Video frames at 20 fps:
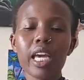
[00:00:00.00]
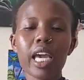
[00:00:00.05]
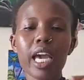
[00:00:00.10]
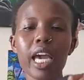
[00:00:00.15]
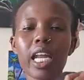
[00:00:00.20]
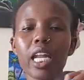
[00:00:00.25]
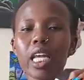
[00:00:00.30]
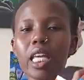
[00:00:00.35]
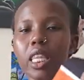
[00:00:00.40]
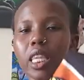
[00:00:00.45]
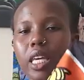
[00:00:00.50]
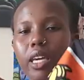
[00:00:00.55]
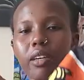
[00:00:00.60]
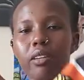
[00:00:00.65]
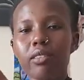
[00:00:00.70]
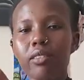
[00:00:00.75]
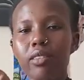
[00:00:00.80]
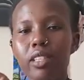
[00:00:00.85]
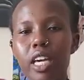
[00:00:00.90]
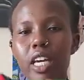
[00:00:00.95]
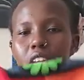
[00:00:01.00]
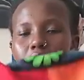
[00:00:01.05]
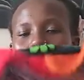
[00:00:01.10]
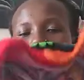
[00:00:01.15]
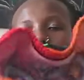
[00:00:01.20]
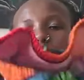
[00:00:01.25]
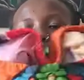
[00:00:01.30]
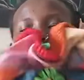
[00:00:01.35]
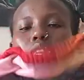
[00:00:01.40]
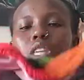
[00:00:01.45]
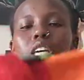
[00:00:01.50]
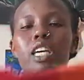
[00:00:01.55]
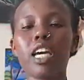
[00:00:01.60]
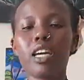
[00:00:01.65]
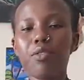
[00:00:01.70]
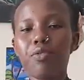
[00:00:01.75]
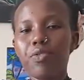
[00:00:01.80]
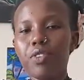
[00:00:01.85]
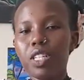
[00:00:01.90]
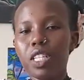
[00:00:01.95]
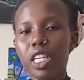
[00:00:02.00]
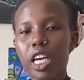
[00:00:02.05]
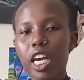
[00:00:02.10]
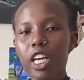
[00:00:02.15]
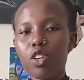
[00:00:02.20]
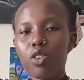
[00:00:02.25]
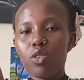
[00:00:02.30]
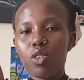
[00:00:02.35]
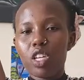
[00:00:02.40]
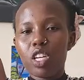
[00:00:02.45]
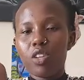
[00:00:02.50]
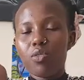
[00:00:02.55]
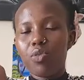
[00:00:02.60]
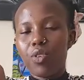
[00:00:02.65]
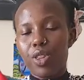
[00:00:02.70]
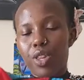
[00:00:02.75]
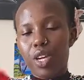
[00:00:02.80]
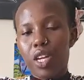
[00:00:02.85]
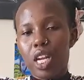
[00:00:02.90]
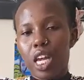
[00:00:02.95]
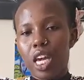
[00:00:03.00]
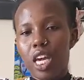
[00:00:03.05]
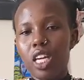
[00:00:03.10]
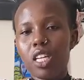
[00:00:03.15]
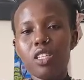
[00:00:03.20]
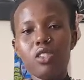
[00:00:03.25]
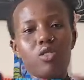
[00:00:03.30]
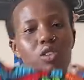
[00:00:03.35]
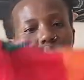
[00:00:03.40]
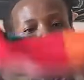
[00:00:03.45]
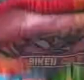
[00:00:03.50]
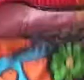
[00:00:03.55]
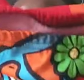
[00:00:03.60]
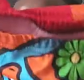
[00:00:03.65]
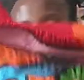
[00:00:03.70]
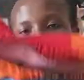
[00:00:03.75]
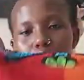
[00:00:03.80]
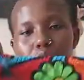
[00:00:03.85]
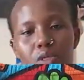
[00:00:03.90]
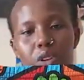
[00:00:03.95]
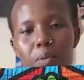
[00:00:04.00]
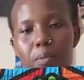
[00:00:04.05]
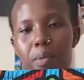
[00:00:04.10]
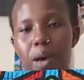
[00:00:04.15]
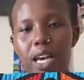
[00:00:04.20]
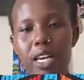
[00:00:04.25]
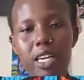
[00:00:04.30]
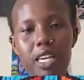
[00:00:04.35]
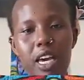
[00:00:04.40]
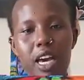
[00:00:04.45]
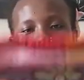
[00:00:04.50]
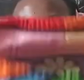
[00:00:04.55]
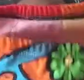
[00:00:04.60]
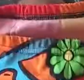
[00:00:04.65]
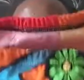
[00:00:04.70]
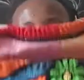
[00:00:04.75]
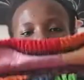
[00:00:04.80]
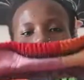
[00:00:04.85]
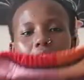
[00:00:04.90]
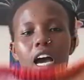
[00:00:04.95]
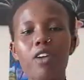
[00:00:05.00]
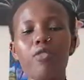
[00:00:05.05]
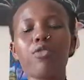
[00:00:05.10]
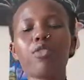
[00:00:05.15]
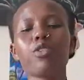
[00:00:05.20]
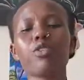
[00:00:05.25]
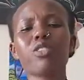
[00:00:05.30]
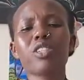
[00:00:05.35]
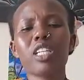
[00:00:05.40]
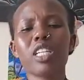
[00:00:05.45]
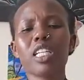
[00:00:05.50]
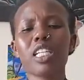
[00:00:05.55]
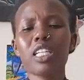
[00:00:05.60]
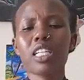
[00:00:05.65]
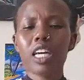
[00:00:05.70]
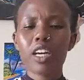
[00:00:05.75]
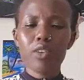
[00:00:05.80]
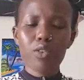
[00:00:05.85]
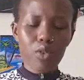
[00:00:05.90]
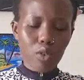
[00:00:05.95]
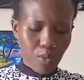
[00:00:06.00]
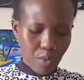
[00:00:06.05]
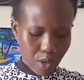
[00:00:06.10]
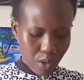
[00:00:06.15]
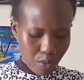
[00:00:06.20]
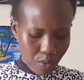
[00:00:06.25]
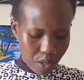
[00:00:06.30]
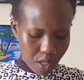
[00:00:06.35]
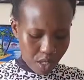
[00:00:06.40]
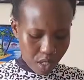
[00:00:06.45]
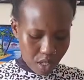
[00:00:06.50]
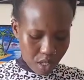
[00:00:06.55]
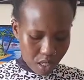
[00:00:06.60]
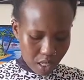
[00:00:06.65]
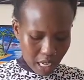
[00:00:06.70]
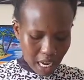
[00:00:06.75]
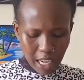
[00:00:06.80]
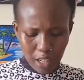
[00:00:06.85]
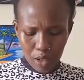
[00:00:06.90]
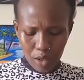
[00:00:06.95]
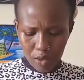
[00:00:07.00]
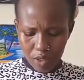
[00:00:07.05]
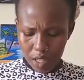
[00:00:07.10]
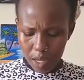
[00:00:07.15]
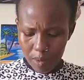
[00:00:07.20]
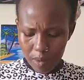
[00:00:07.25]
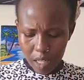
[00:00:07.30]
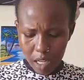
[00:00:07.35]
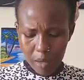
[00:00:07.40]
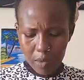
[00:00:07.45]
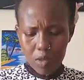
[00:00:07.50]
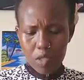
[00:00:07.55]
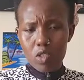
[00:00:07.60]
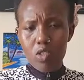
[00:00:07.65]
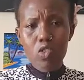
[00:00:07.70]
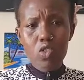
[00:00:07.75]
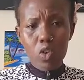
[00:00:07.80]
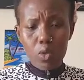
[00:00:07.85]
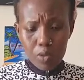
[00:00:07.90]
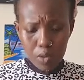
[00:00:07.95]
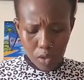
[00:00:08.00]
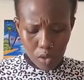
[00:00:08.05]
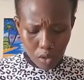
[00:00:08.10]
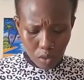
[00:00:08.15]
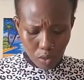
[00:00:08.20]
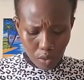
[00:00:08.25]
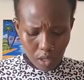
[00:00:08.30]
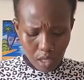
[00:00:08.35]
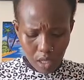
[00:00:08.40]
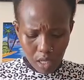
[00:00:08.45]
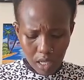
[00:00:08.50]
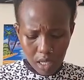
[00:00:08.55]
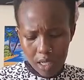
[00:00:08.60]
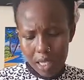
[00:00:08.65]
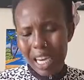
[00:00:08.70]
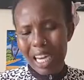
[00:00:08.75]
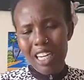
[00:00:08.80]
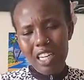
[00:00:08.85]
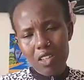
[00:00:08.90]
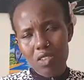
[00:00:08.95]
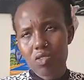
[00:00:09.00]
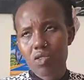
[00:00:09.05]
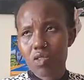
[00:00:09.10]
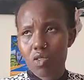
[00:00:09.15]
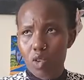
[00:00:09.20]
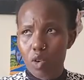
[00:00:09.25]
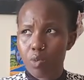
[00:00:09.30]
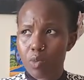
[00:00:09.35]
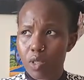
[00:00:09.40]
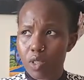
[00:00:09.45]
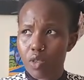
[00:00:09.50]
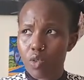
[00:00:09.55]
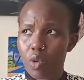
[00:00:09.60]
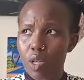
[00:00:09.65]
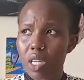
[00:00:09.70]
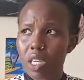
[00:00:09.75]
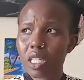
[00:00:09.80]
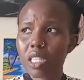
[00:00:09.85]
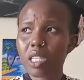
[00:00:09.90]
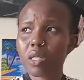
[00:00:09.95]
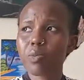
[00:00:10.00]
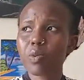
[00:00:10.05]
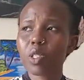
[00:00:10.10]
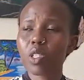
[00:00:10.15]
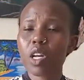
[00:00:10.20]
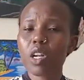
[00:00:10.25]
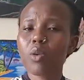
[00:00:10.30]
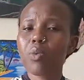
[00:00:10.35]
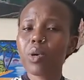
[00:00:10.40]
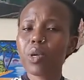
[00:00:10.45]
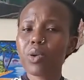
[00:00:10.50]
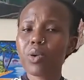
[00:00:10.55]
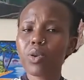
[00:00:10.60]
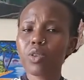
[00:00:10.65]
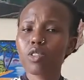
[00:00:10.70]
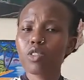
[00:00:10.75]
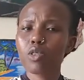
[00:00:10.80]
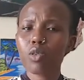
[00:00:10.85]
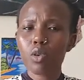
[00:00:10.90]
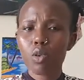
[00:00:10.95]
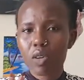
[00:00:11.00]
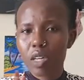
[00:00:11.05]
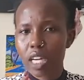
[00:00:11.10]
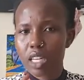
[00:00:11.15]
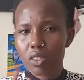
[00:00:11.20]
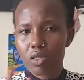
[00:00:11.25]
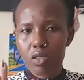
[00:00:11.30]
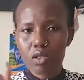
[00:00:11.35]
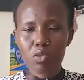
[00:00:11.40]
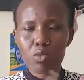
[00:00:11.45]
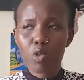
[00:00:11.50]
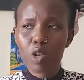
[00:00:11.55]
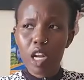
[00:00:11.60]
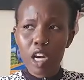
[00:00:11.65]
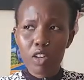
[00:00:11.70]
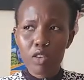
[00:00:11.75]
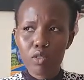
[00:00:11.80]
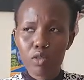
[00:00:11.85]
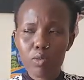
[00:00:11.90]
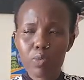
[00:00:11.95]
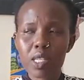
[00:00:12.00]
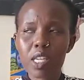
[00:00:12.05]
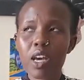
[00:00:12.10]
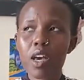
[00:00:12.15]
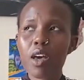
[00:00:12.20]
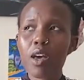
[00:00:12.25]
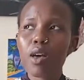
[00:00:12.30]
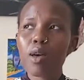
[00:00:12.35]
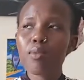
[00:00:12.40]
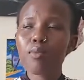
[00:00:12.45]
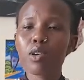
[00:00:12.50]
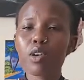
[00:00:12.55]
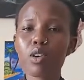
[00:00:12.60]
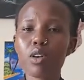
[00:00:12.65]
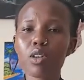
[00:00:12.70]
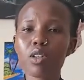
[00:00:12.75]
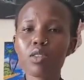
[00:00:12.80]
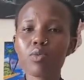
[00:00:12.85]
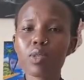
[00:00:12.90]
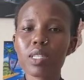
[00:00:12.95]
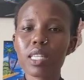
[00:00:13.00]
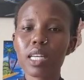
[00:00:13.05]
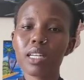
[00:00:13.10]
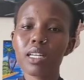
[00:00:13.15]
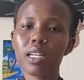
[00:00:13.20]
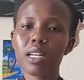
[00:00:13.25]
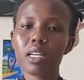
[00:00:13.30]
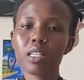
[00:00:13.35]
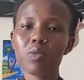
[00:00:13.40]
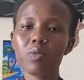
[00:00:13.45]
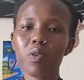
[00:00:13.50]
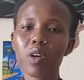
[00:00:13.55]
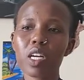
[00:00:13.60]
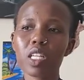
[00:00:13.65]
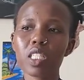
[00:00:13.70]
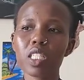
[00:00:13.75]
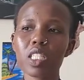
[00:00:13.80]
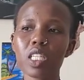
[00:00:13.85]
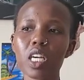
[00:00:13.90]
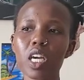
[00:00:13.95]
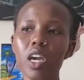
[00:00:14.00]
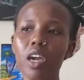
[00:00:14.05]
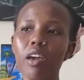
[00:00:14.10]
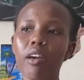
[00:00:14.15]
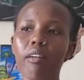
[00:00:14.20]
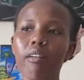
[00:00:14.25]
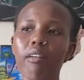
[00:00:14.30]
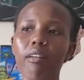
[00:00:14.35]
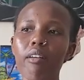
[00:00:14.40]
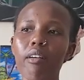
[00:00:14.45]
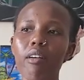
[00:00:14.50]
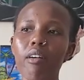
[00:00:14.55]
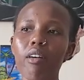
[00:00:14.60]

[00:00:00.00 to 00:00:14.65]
anything. Anything you think can fit here and you need for the ride, you can just throw them back here. Unfortunately, in Nairobi, we kind of sometimes stopped. We kind of stopped doing it, especially when you're on solo rides or smaller groups, because we started experiencing